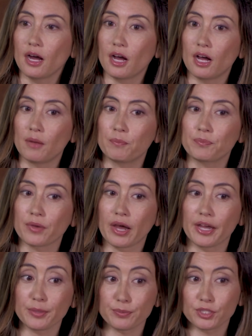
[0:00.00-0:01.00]
um,
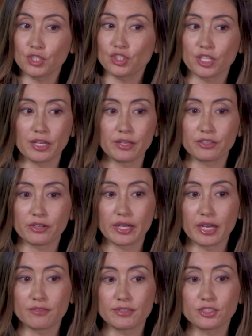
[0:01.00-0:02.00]
I appreciate, you know, I
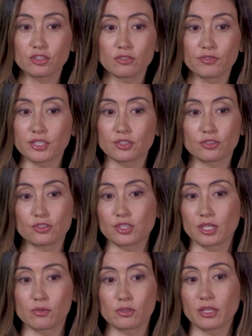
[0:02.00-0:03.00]
had venture investors
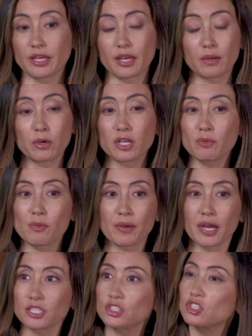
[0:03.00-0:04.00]
that were like, I want to be
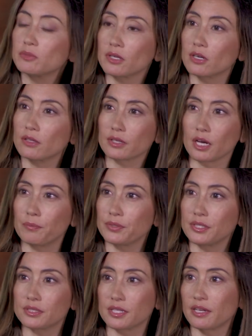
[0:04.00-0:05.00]
passionate about all the
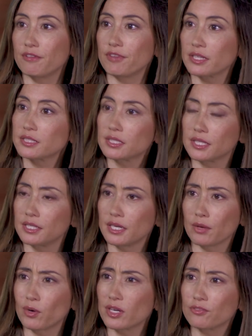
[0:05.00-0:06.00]
companies that I invest in, and
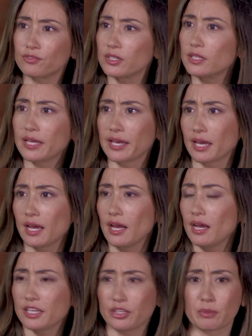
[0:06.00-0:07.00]
I want to feel like,
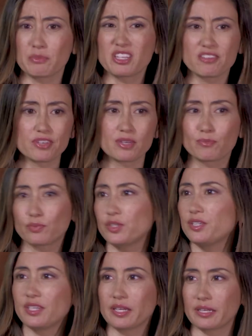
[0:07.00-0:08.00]
you know, I'm living and
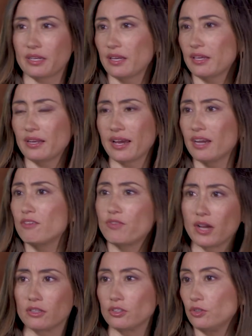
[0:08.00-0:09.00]
breathing it and I can add
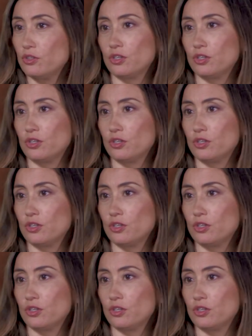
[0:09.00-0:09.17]
value to